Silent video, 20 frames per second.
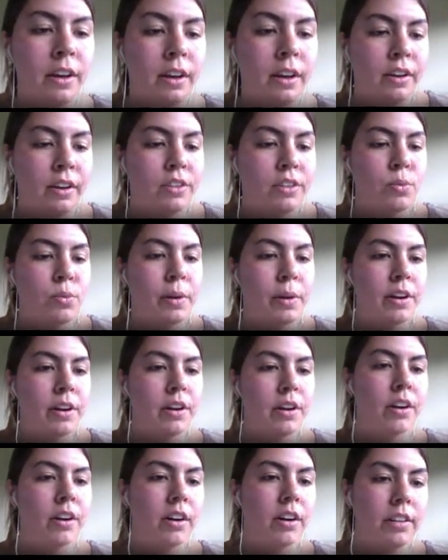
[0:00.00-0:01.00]

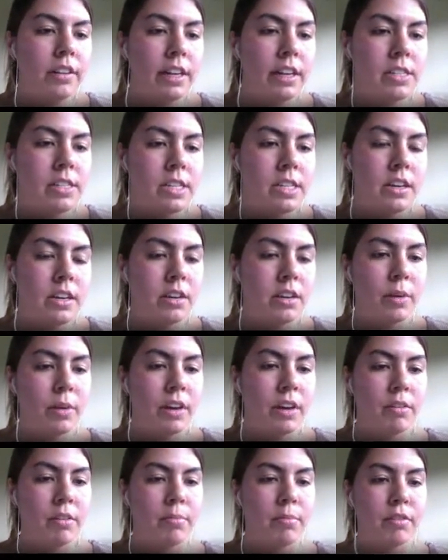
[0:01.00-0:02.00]
Twitter, LinkedIn. We
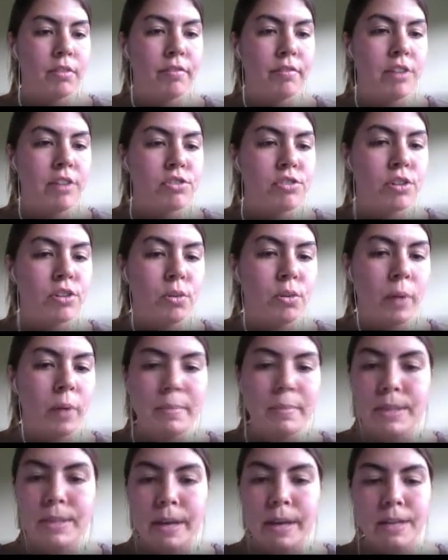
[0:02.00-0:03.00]
have our professional
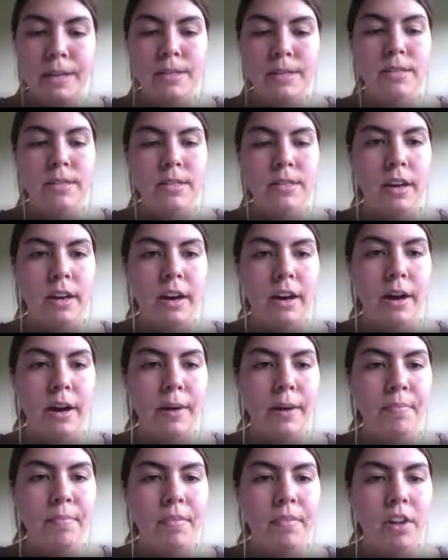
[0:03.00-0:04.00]
websites,
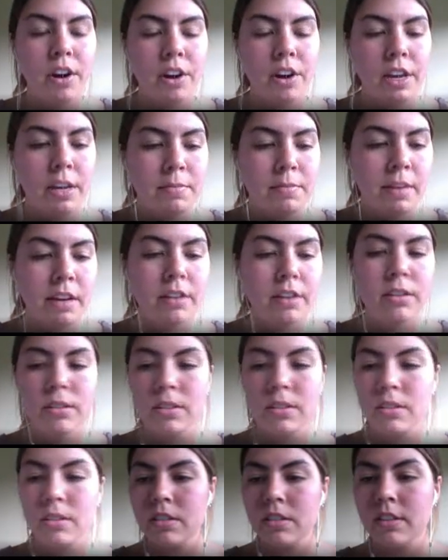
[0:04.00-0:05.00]
um, our
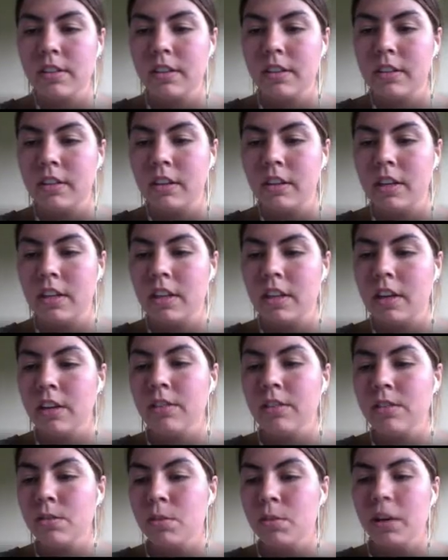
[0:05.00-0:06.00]
emails. Anything
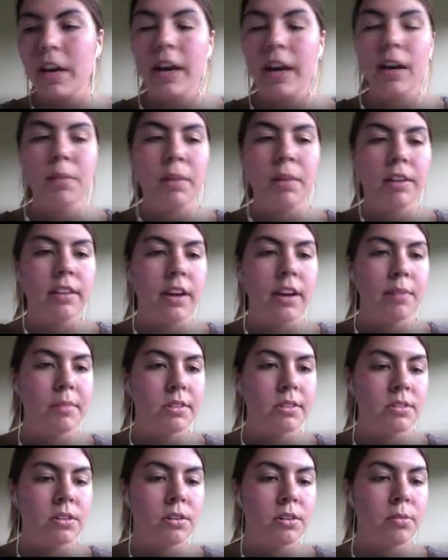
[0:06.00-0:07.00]
else you want to add about that,
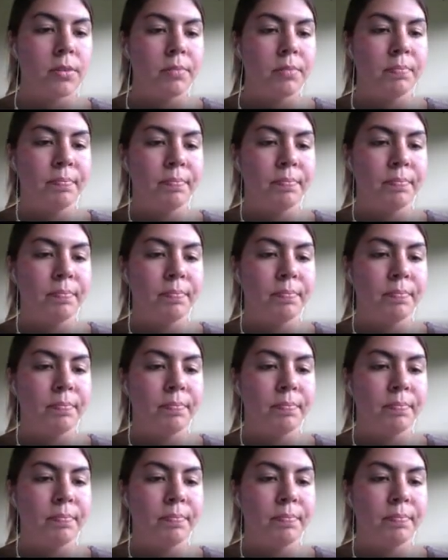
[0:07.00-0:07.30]
Mr. Holman?